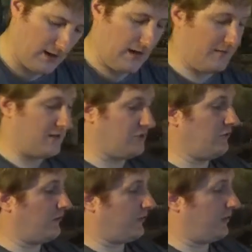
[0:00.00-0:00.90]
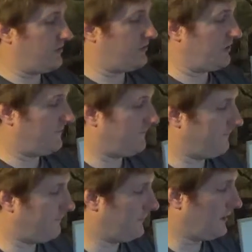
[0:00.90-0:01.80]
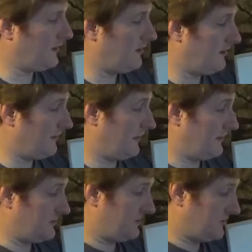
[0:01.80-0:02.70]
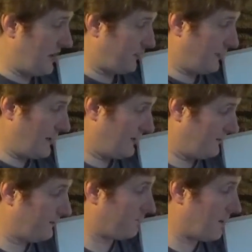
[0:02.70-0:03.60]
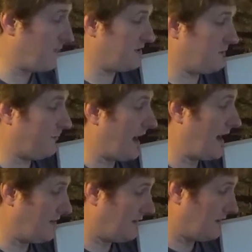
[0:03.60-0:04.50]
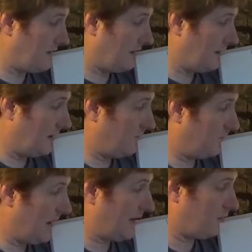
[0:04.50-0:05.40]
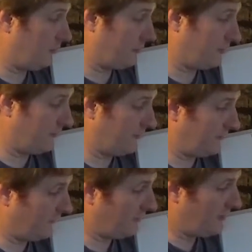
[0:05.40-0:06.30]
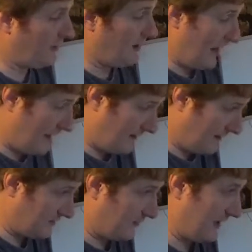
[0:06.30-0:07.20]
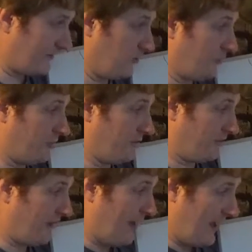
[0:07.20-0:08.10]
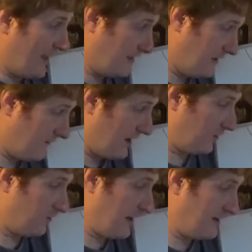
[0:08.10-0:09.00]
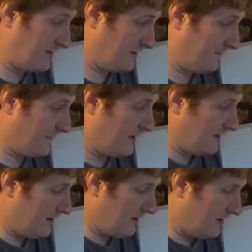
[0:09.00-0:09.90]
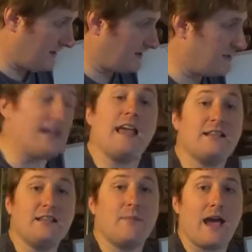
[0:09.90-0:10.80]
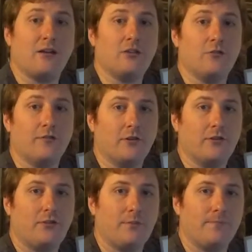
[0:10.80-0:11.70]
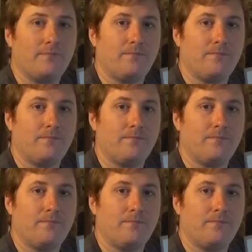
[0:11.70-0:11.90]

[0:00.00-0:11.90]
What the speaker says: and this universe that is separated from us by the black hole surface and its black hole surface and the event horizon, this is the antimatter universe.